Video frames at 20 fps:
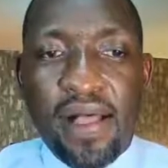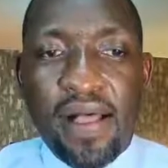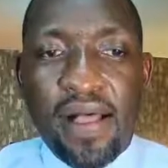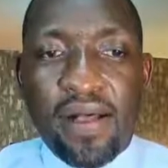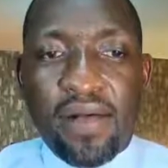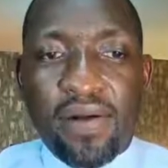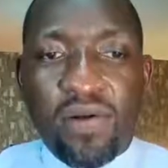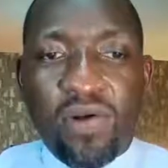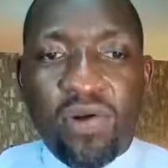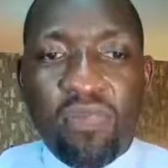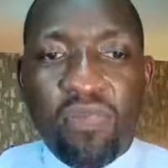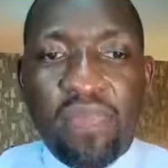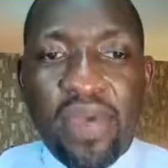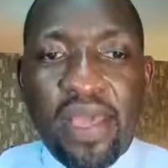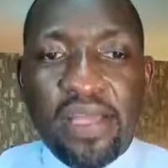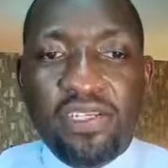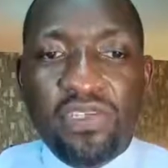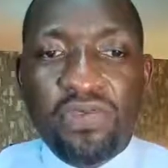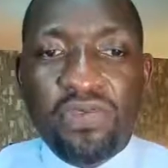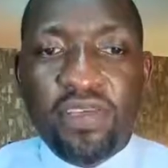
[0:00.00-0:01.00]

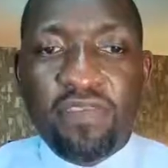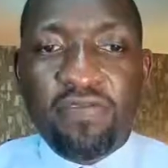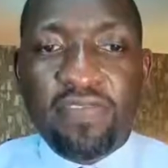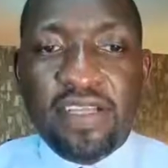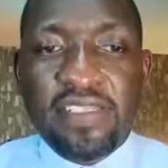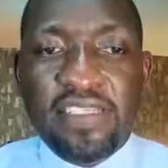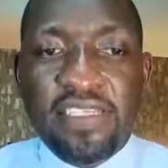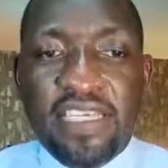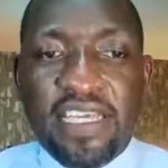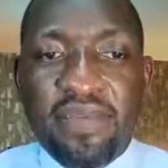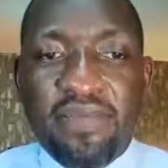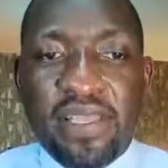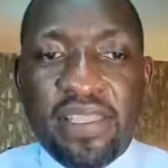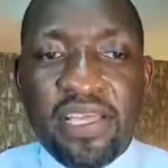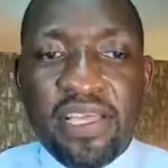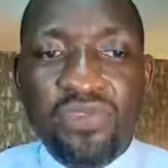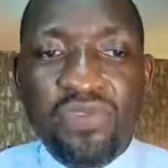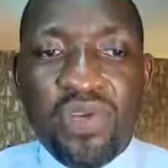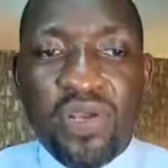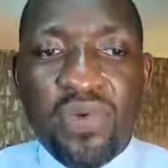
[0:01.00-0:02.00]
compared to the first image
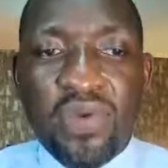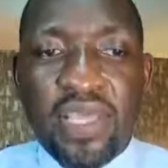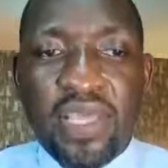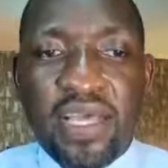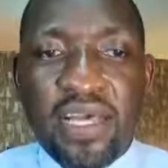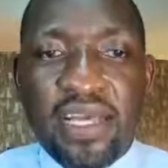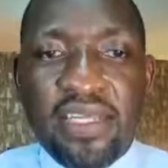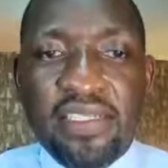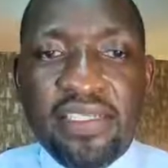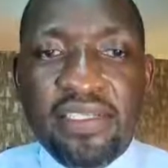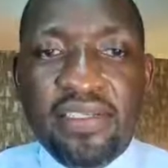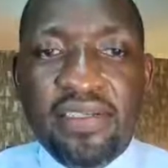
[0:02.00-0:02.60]
that we're looking at,